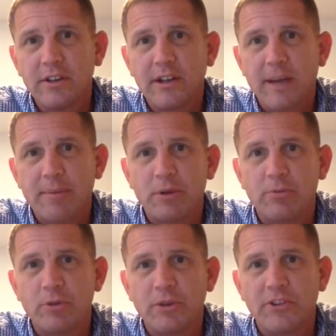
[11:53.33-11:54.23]
Happy
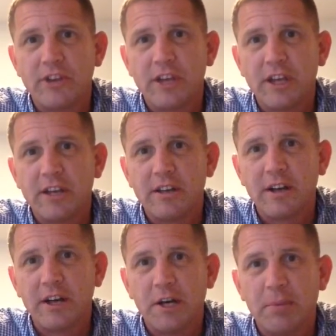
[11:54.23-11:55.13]
Homebrew Wednesday uh,
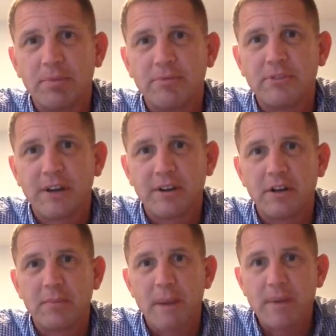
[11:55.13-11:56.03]
up down
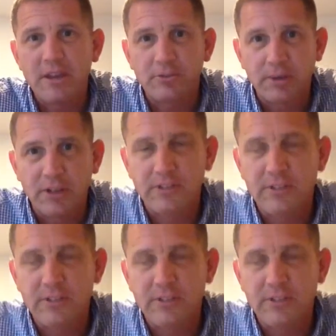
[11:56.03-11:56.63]
here in my basement.